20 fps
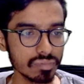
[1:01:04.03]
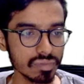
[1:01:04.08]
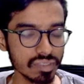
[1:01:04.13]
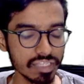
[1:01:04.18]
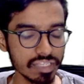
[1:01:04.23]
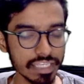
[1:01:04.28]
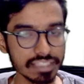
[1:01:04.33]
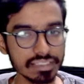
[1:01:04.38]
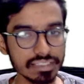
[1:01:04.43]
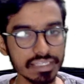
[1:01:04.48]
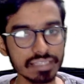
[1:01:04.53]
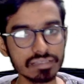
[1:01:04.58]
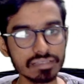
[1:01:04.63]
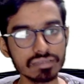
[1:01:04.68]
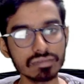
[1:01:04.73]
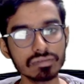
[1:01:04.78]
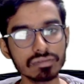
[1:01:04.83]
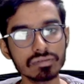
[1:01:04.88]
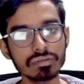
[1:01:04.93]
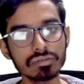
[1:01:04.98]

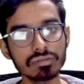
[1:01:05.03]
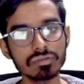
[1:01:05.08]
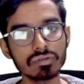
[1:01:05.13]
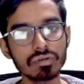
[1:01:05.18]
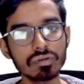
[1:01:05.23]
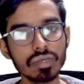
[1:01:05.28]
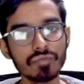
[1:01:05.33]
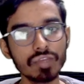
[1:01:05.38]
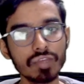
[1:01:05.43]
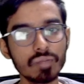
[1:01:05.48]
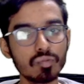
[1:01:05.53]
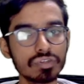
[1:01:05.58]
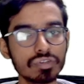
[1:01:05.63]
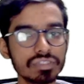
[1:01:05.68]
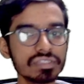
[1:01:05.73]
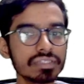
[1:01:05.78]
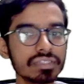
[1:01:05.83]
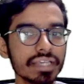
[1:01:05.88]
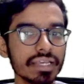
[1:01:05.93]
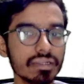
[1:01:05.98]
yes. So if it
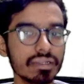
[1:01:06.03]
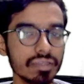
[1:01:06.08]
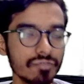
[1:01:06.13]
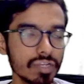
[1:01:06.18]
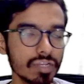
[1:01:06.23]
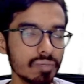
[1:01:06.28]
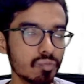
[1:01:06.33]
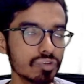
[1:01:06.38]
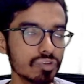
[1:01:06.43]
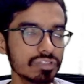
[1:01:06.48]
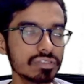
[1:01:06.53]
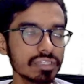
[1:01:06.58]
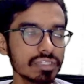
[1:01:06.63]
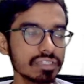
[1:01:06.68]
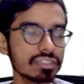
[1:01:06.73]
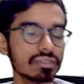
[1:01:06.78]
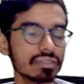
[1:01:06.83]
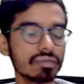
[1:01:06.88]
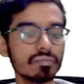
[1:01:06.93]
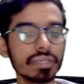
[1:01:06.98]
possesses, again, if it
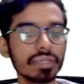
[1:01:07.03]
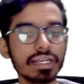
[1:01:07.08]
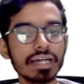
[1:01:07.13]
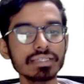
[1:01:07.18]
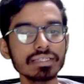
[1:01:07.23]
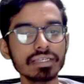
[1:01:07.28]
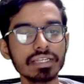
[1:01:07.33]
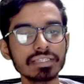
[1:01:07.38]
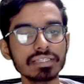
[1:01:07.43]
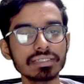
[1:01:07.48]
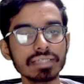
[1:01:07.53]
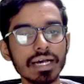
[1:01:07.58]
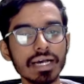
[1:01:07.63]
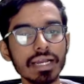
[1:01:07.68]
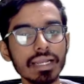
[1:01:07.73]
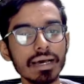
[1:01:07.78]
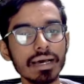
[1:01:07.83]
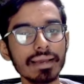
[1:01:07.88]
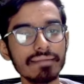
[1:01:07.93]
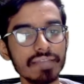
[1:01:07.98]
possesses, because it is
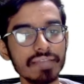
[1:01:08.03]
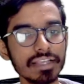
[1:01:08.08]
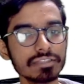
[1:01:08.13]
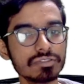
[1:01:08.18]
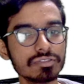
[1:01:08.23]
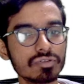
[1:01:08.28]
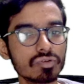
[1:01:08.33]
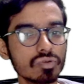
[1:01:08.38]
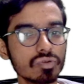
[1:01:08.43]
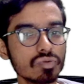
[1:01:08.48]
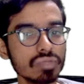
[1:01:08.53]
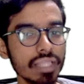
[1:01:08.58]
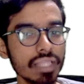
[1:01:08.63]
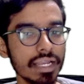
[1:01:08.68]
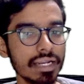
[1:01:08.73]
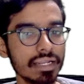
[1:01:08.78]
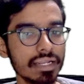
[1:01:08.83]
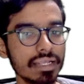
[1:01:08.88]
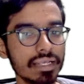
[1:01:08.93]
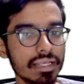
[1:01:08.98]
not always true
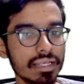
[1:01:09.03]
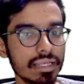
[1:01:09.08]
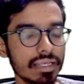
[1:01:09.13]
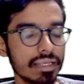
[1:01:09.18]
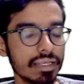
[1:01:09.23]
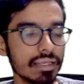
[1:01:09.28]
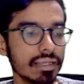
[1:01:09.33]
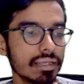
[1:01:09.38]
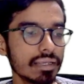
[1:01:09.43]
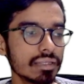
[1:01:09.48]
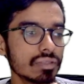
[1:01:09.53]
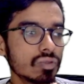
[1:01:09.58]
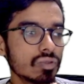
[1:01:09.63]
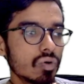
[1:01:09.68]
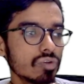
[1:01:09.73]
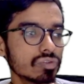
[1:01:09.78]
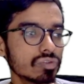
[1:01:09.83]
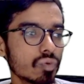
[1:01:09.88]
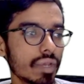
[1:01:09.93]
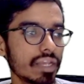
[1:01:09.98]
that
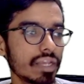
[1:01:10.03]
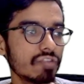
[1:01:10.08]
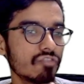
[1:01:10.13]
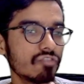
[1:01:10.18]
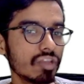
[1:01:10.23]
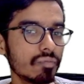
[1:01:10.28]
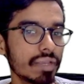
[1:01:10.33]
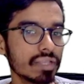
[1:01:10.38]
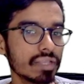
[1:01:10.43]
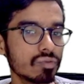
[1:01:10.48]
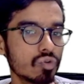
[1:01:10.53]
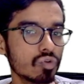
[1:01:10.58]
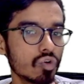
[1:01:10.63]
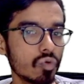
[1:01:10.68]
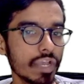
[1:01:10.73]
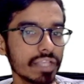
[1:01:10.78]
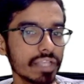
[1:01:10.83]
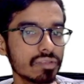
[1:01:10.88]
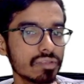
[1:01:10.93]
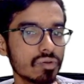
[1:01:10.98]
dou square phi by dou
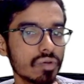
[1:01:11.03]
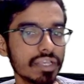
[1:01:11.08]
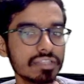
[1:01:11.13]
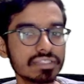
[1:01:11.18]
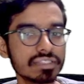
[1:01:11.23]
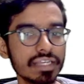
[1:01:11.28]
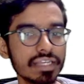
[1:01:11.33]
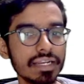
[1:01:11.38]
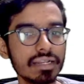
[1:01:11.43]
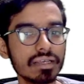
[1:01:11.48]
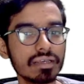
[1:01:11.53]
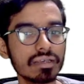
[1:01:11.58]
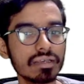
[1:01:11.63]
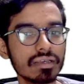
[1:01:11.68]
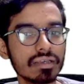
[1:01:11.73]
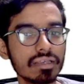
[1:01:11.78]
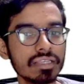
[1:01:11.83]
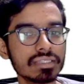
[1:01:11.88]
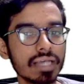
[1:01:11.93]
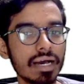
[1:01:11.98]
y dou z
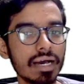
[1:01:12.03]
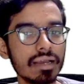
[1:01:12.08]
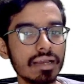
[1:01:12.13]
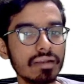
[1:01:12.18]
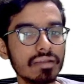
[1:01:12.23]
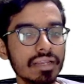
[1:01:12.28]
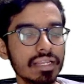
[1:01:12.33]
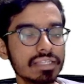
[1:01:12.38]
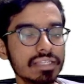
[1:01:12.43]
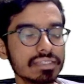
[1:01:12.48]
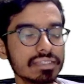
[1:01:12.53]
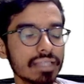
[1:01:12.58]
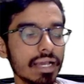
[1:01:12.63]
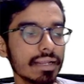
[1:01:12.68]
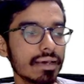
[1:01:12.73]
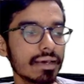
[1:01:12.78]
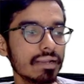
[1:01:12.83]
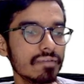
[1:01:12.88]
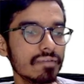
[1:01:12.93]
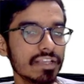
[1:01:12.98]
is all, it is not
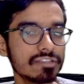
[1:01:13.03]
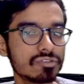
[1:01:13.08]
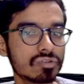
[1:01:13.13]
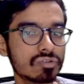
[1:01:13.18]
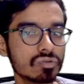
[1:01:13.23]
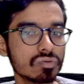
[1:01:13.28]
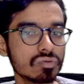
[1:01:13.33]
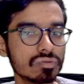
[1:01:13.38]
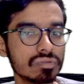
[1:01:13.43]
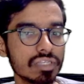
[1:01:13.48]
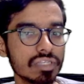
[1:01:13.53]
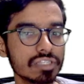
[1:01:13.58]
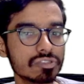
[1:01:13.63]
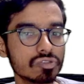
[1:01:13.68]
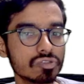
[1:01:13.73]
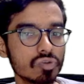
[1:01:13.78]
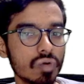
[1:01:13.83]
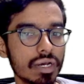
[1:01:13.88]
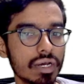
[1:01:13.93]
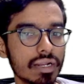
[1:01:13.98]
always true. These
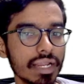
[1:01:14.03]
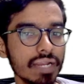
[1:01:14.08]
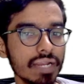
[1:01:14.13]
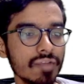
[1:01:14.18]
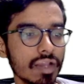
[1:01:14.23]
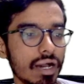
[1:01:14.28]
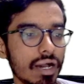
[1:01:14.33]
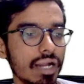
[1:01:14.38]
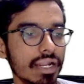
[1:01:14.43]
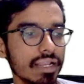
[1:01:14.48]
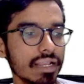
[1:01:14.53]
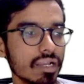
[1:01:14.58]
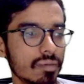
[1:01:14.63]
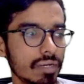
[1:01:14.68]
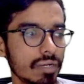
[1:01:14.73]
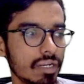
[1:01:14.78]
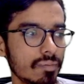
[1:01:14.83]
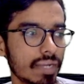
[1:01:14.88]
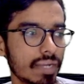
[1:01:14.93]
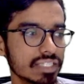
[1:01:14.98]
two are right. We already
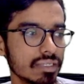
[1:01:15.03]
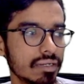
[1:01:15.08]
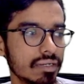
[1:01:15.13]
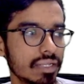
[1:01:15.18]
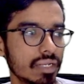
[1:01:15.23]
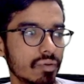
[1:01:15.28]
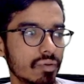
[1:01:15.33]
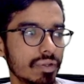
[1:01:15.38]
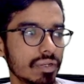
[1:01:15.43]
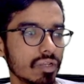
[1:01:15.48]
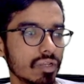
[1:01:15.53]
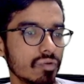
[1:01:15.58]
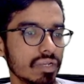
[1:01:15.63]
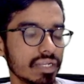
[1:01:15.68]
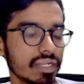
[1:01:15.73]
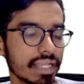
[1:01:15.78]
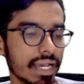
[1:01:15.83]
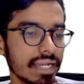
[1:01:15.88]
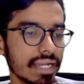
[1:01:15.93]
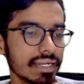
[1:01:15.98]
covered partial derivative in
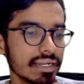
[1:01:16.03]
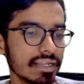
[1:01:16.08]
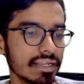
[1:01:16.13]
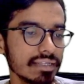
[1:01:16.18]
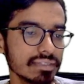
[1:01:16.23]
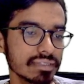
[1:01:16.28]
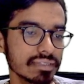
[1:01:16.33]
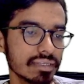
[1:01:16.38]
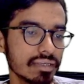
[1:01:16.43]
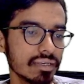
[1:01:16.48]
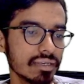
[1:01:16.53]
calculus.